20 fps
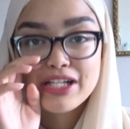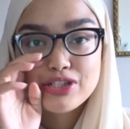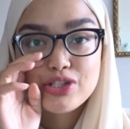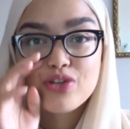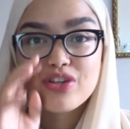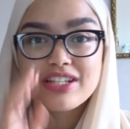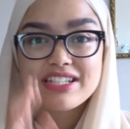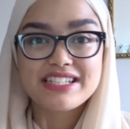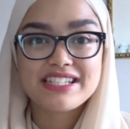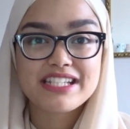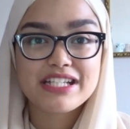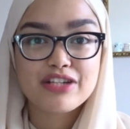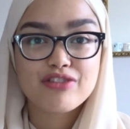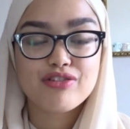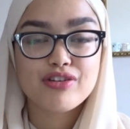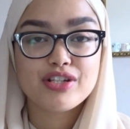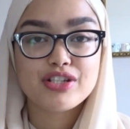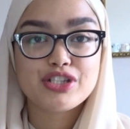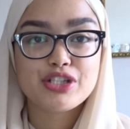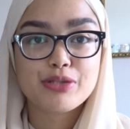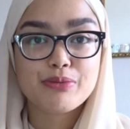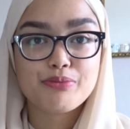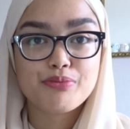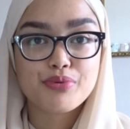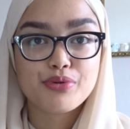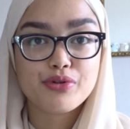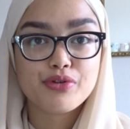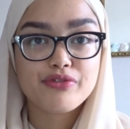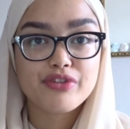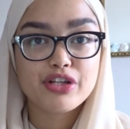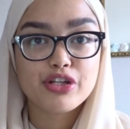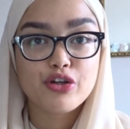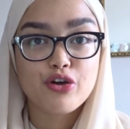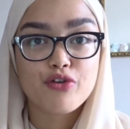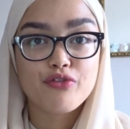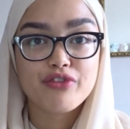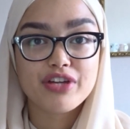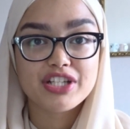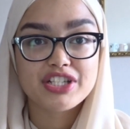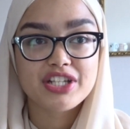So the secret to improving
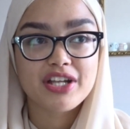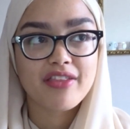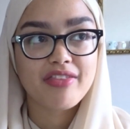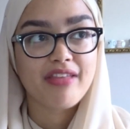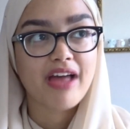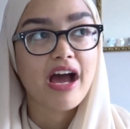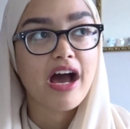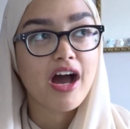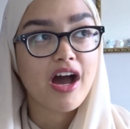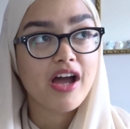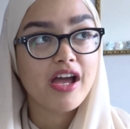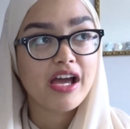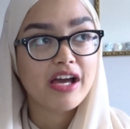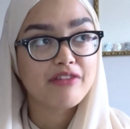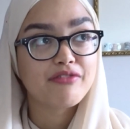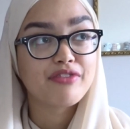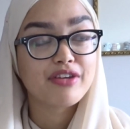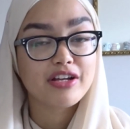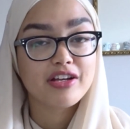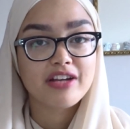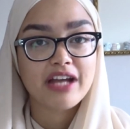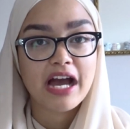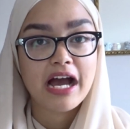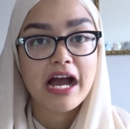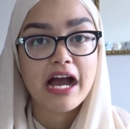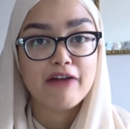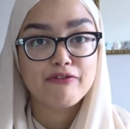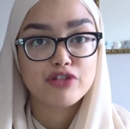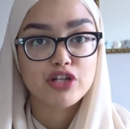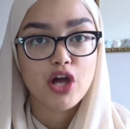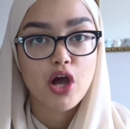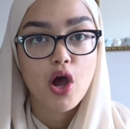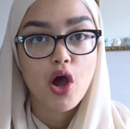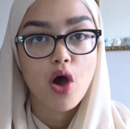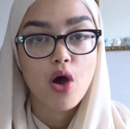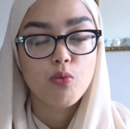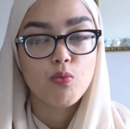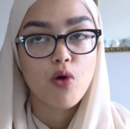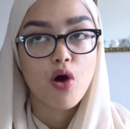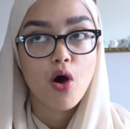your vision that I had figured out after
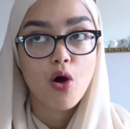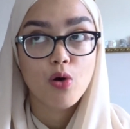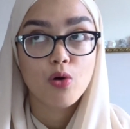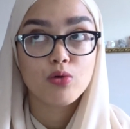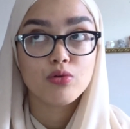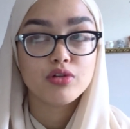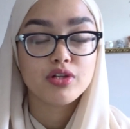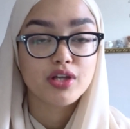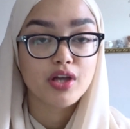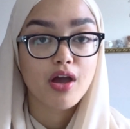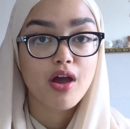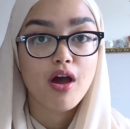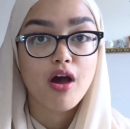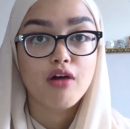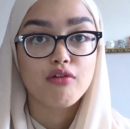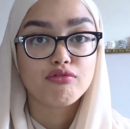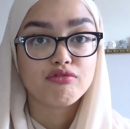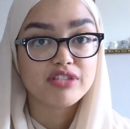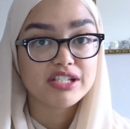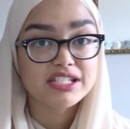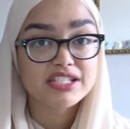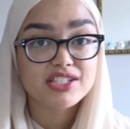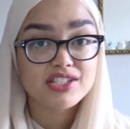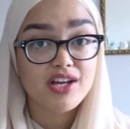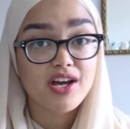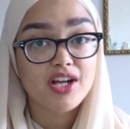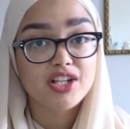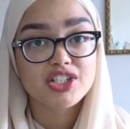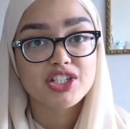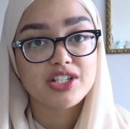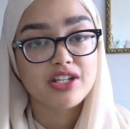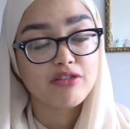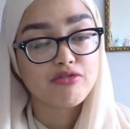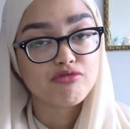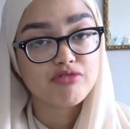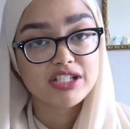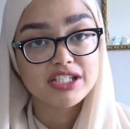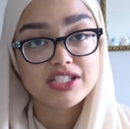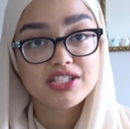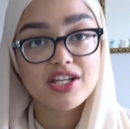a whole year of researching
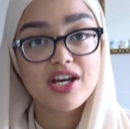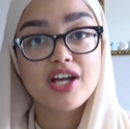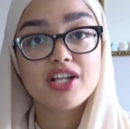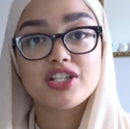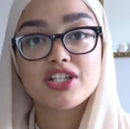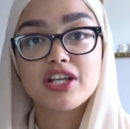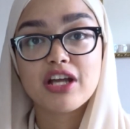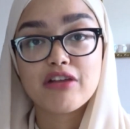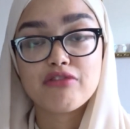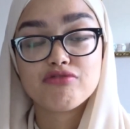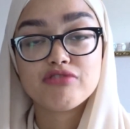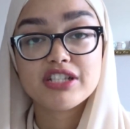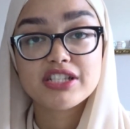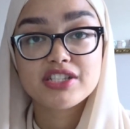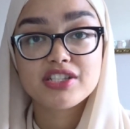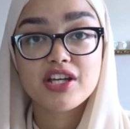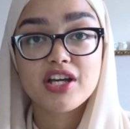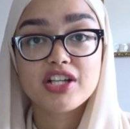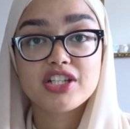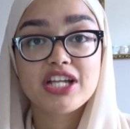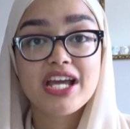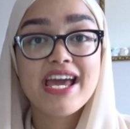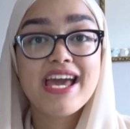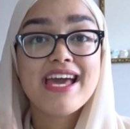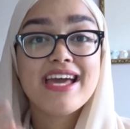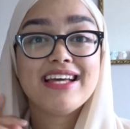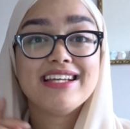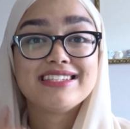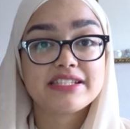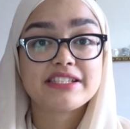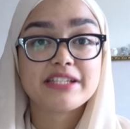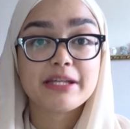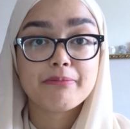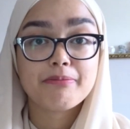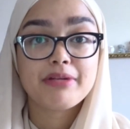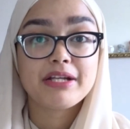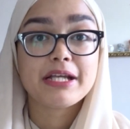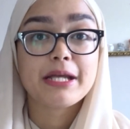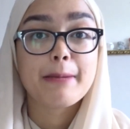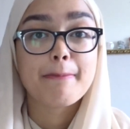is
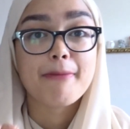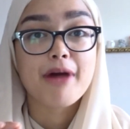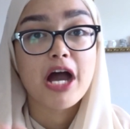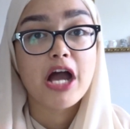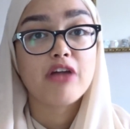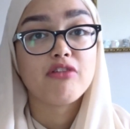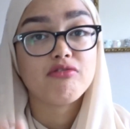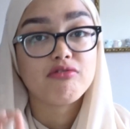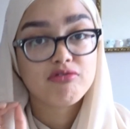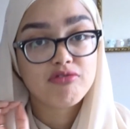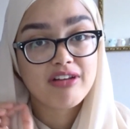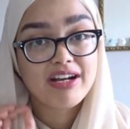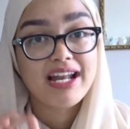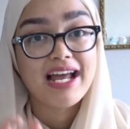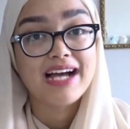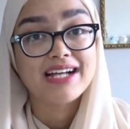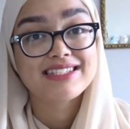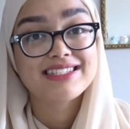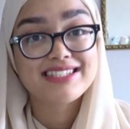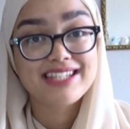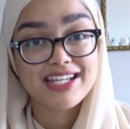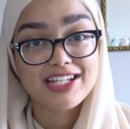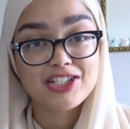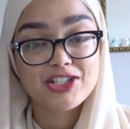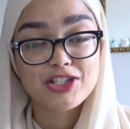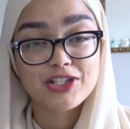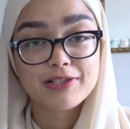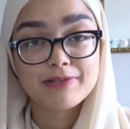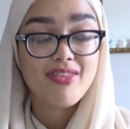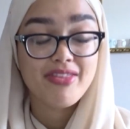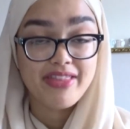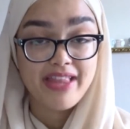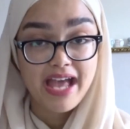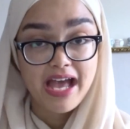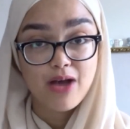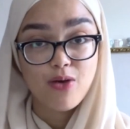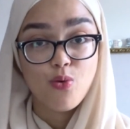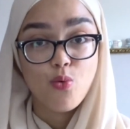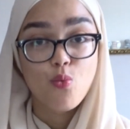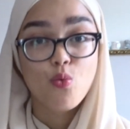simply by relaxation.
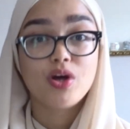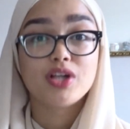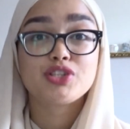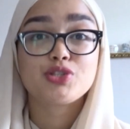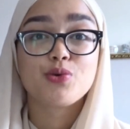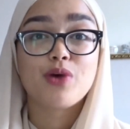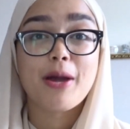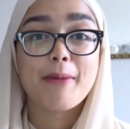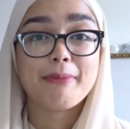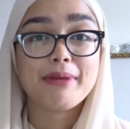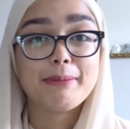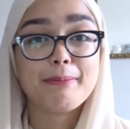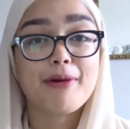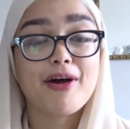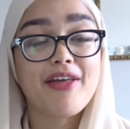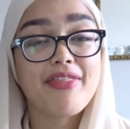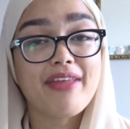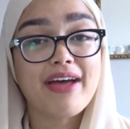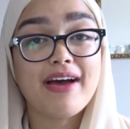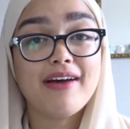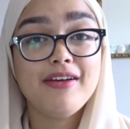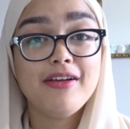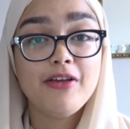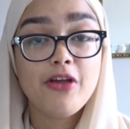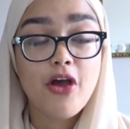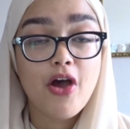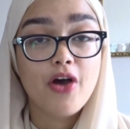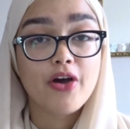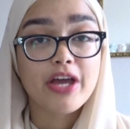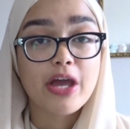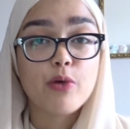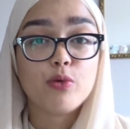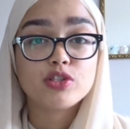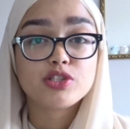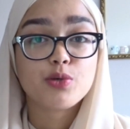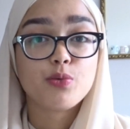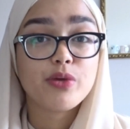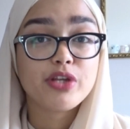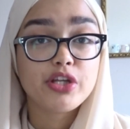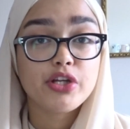Now, what do I mean by that? Okay,
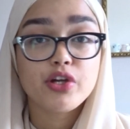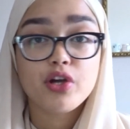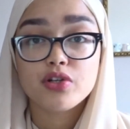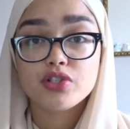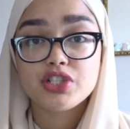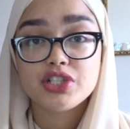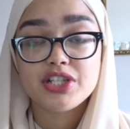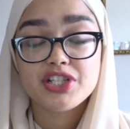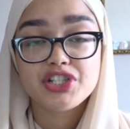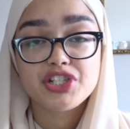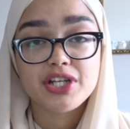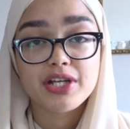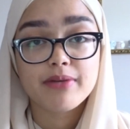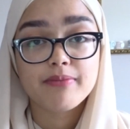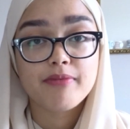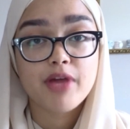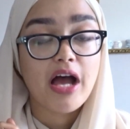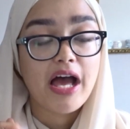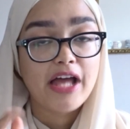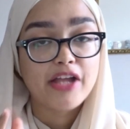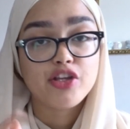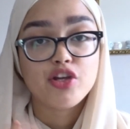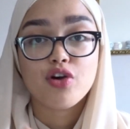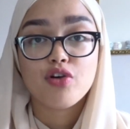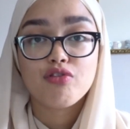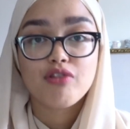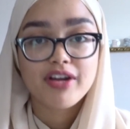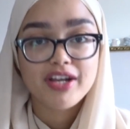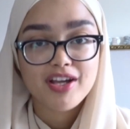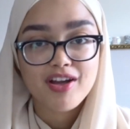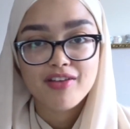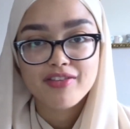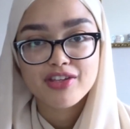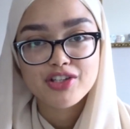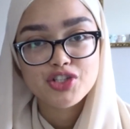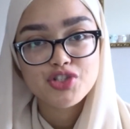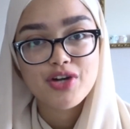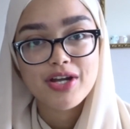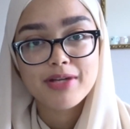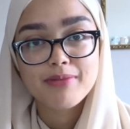so when you go to the gym and you're running on the
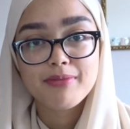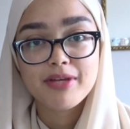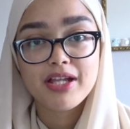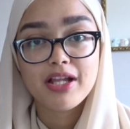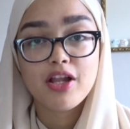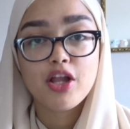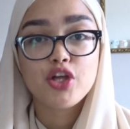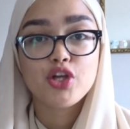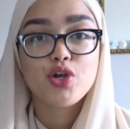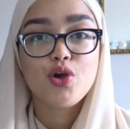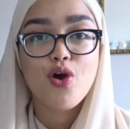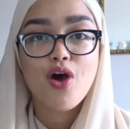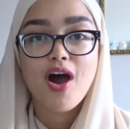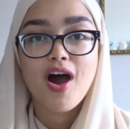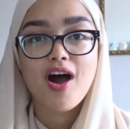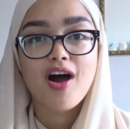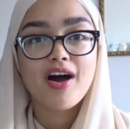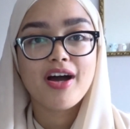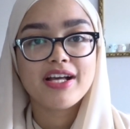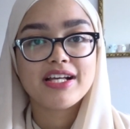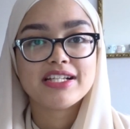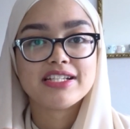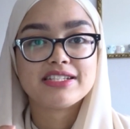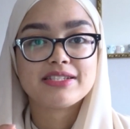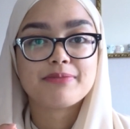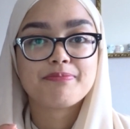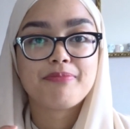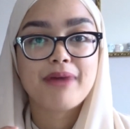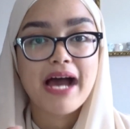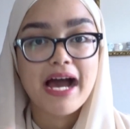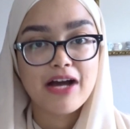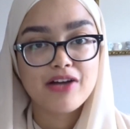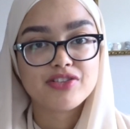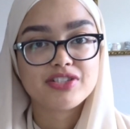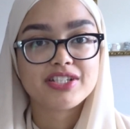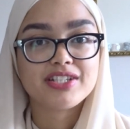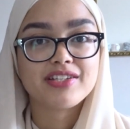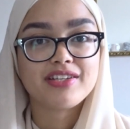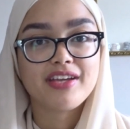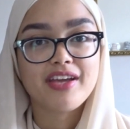treadmill, your heart is
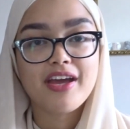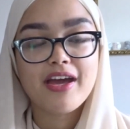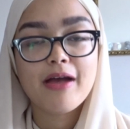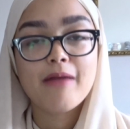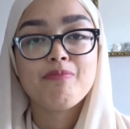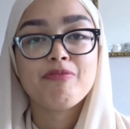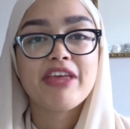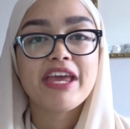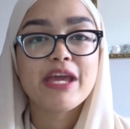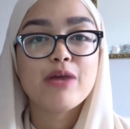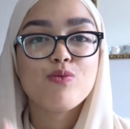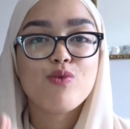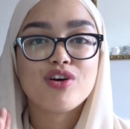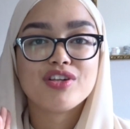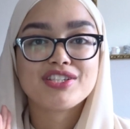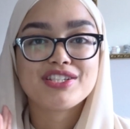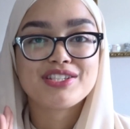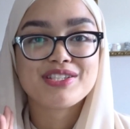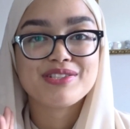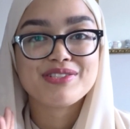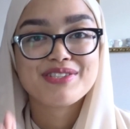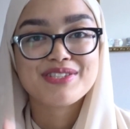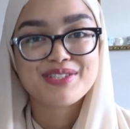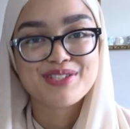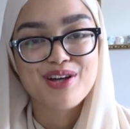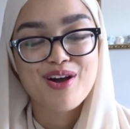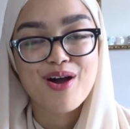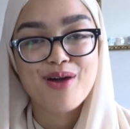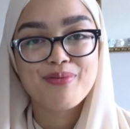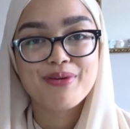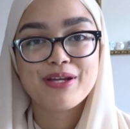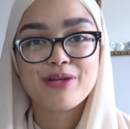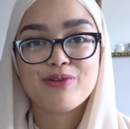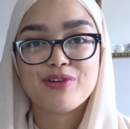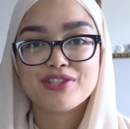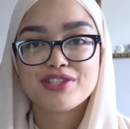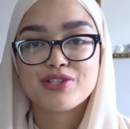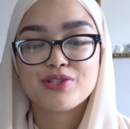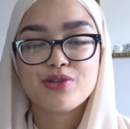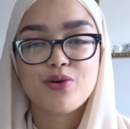pounding, yeah? It wants to stop, it
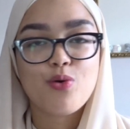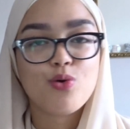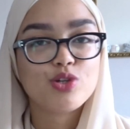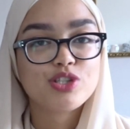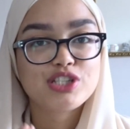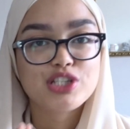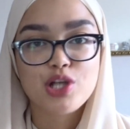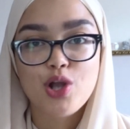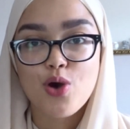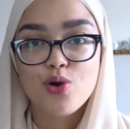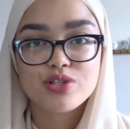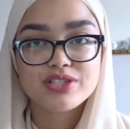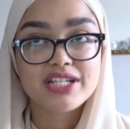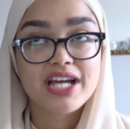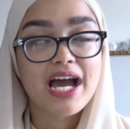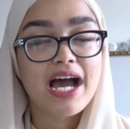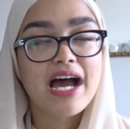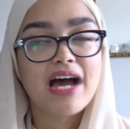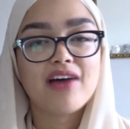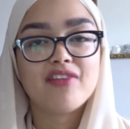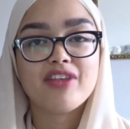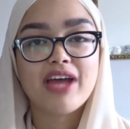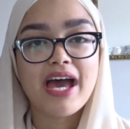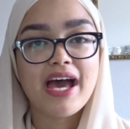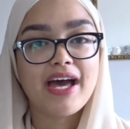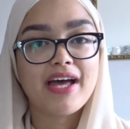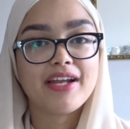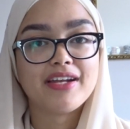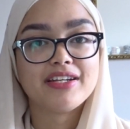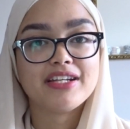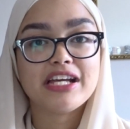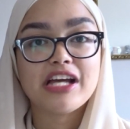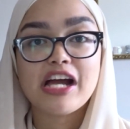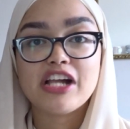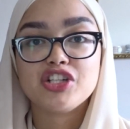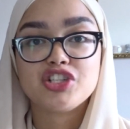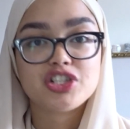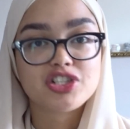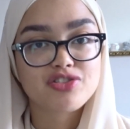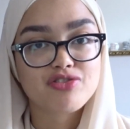wants to or slow down and
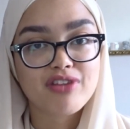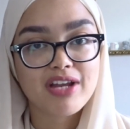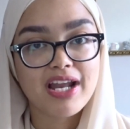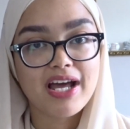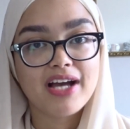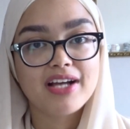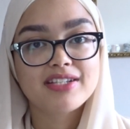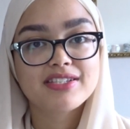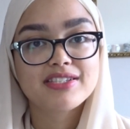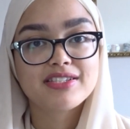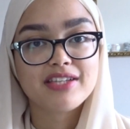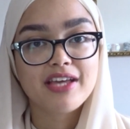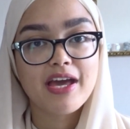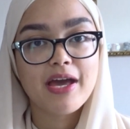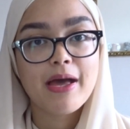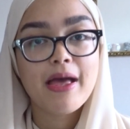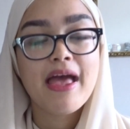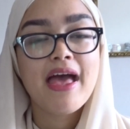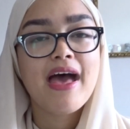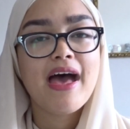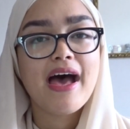just relax, yeah?